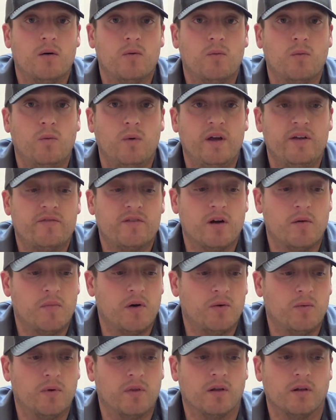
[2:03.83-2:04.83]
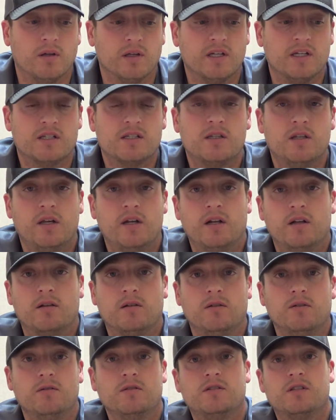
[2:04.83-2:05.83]
We've come up with a list that
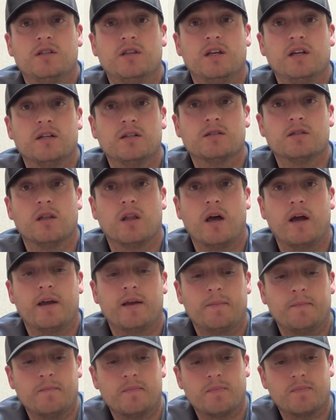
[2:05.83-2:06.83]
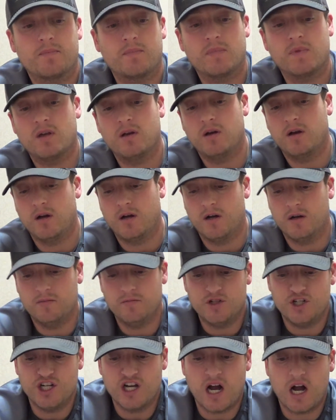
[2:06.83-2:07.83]
includes things like
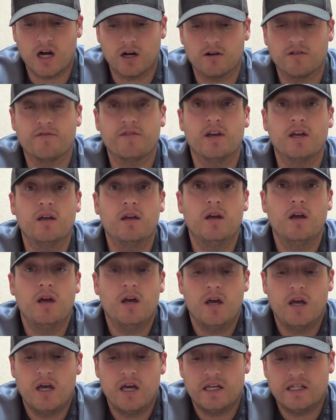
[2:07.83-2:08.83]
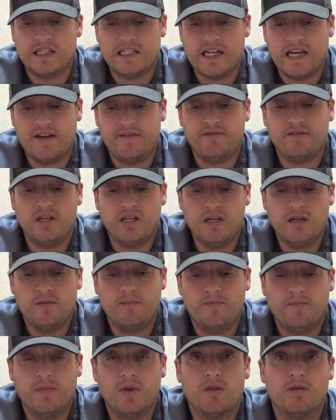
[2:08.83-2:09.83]
geography, safety,
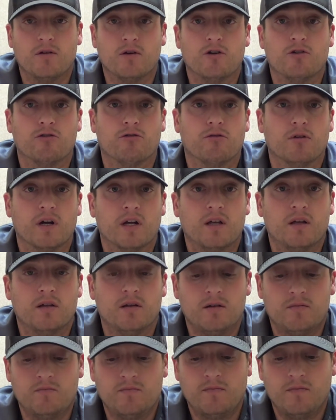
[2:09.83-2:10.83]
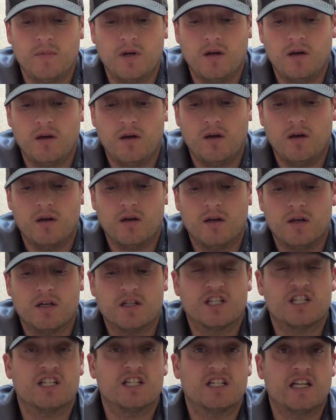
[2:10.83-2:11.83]
the curriculum,
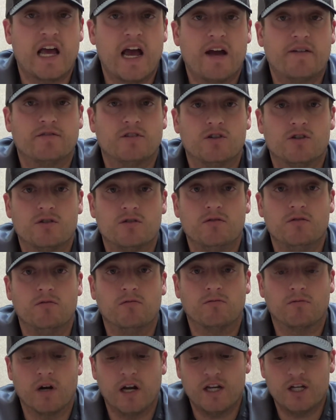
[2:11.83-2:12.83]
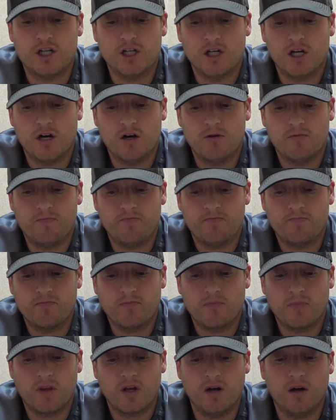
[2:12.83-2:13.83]
staff to student ratio,
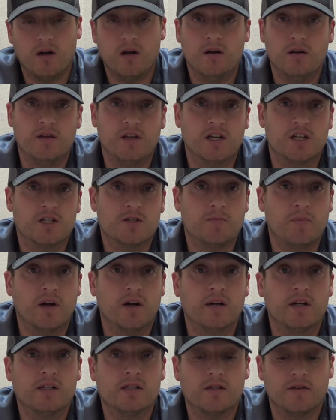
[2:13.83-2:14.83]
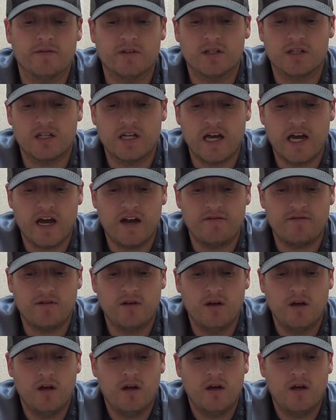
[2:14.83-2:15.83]
the experience of the staff,
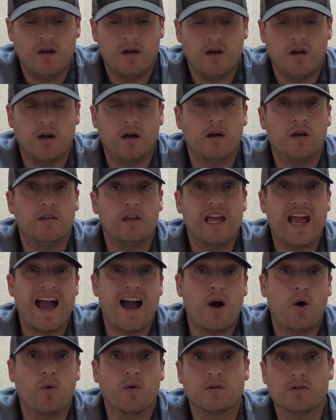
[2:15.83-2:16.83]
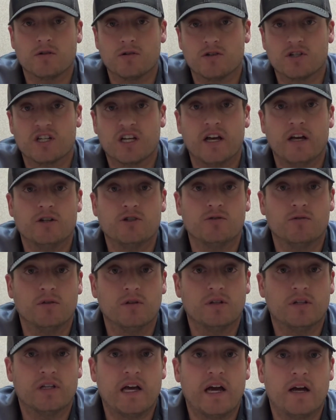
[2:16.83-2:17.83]
the hours or schedule
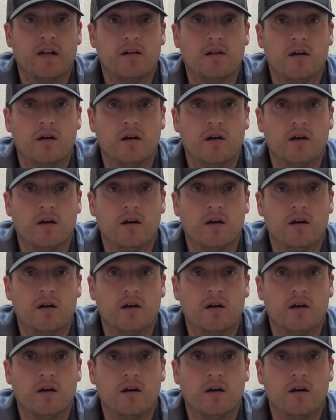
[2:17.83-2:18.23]
that